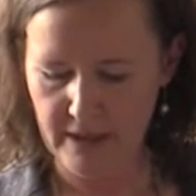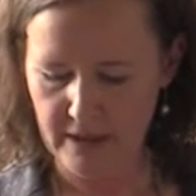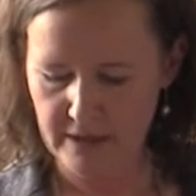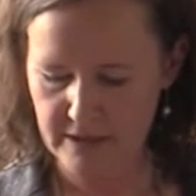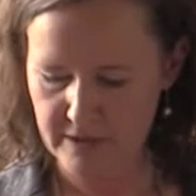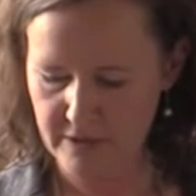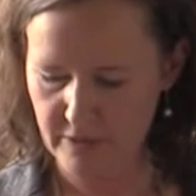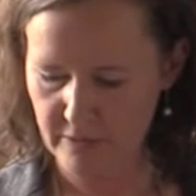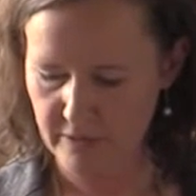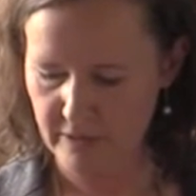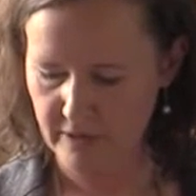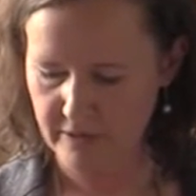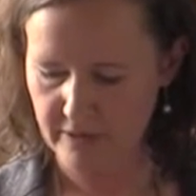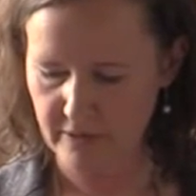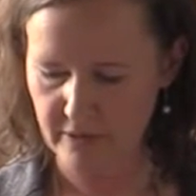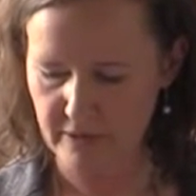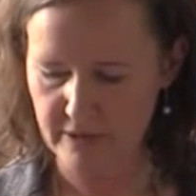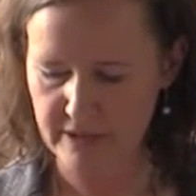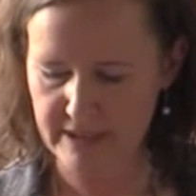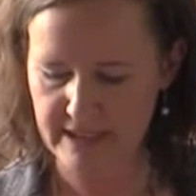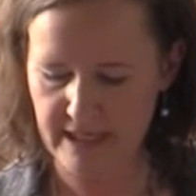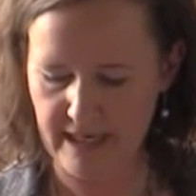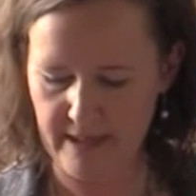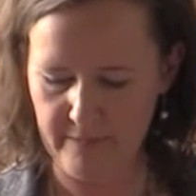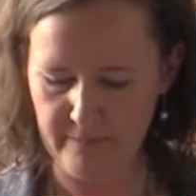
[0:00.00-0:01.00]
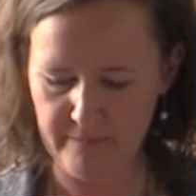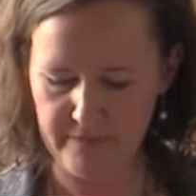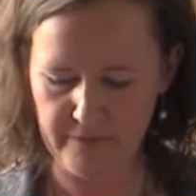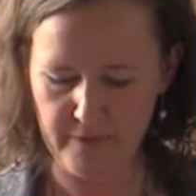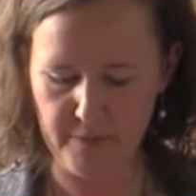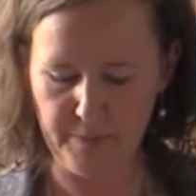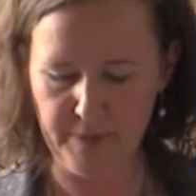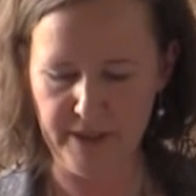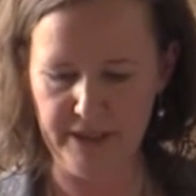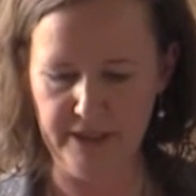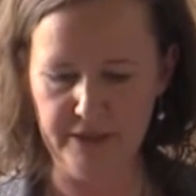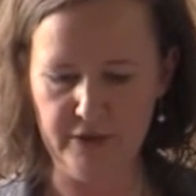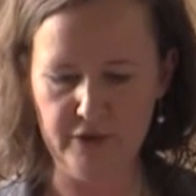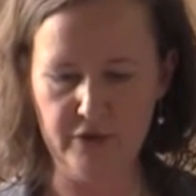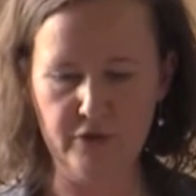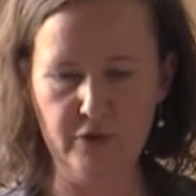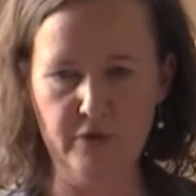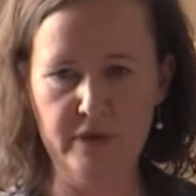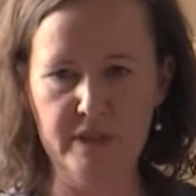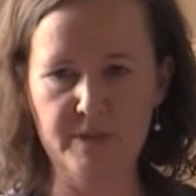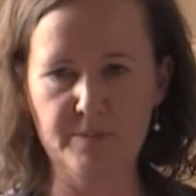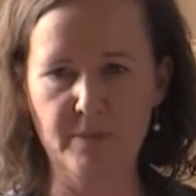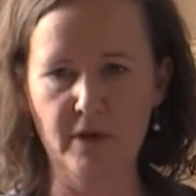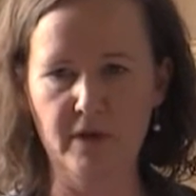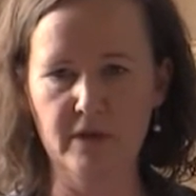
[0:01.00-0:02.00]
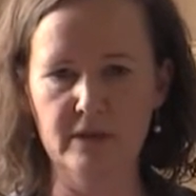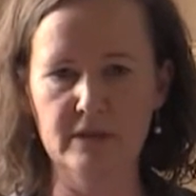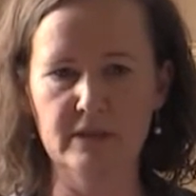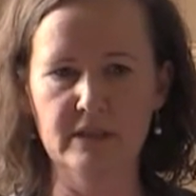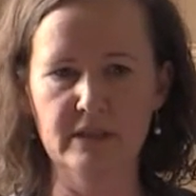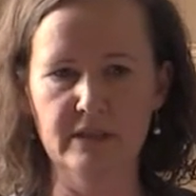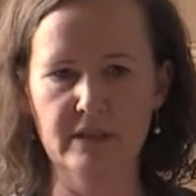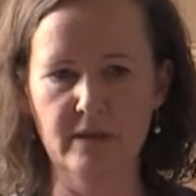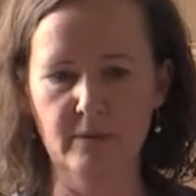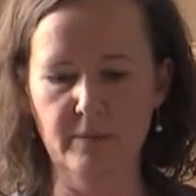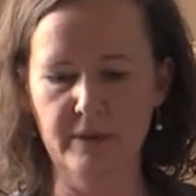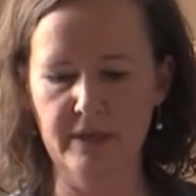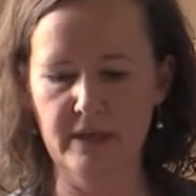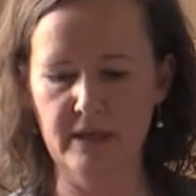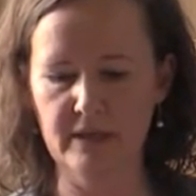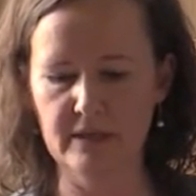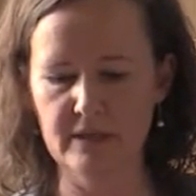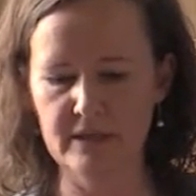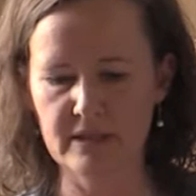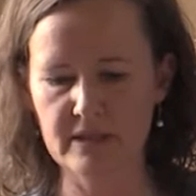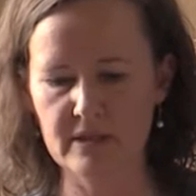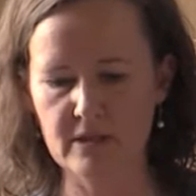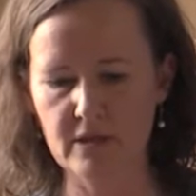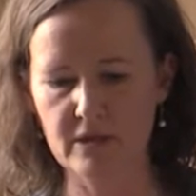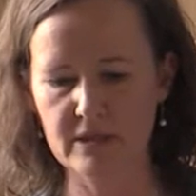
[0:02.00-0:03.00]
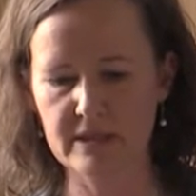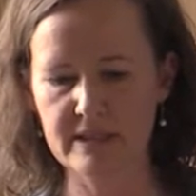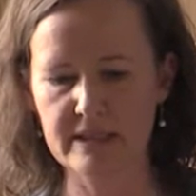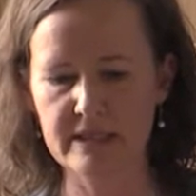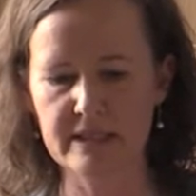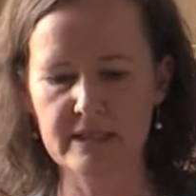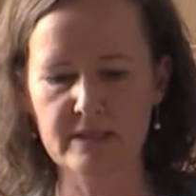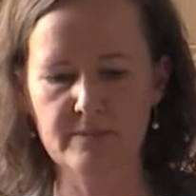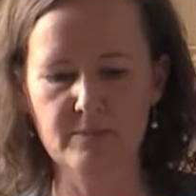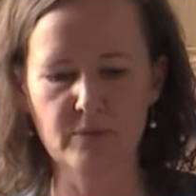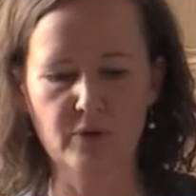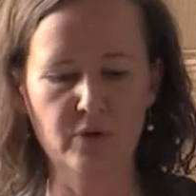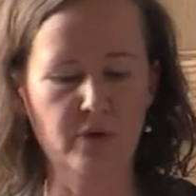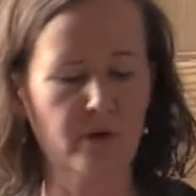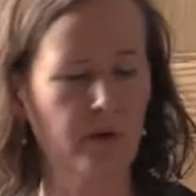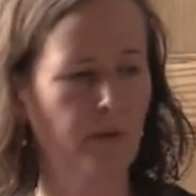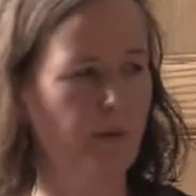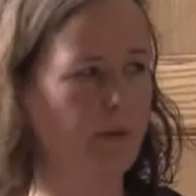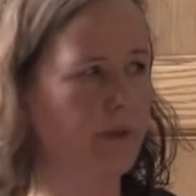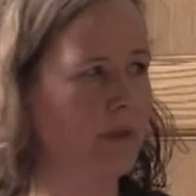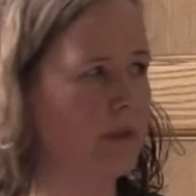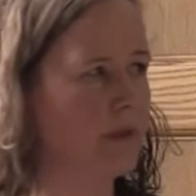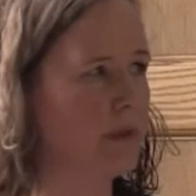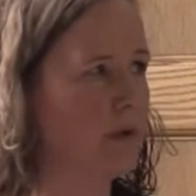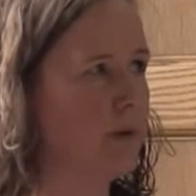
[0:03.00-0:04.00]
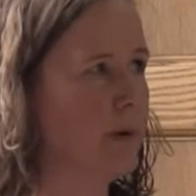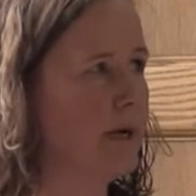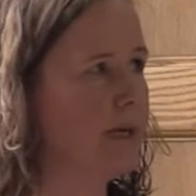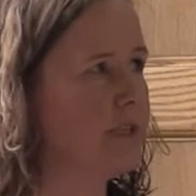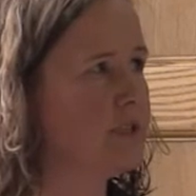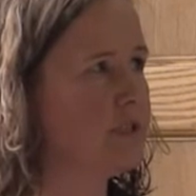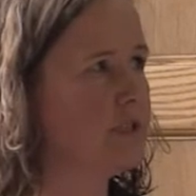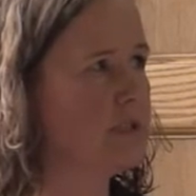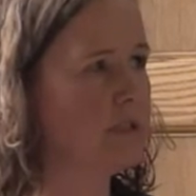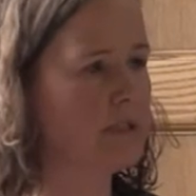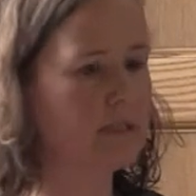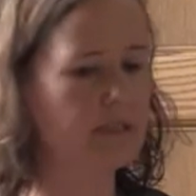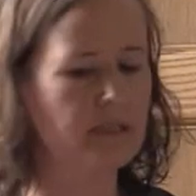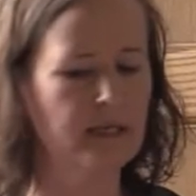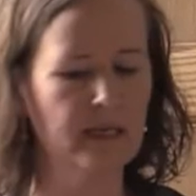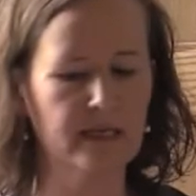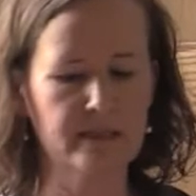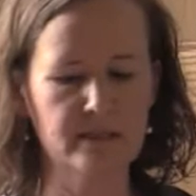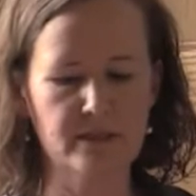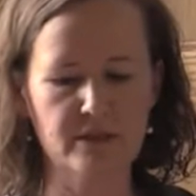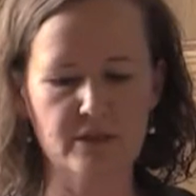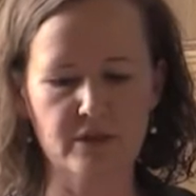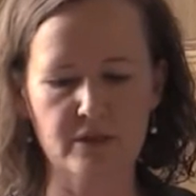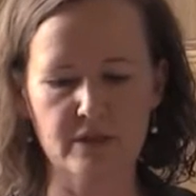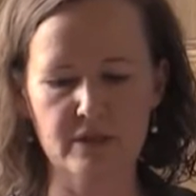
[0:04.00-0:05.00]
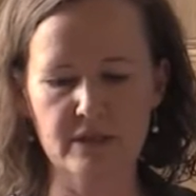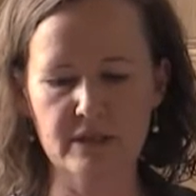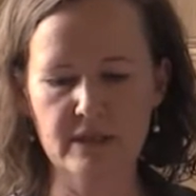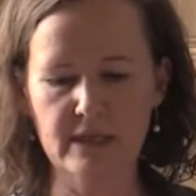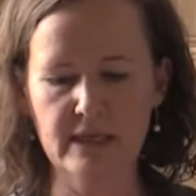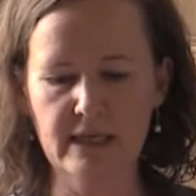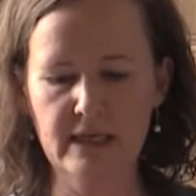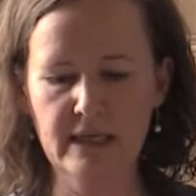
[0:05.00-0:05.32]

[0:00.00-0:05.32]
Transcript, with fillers: so that there's time for Peter to respond and that we can discuss this more within questions and answers.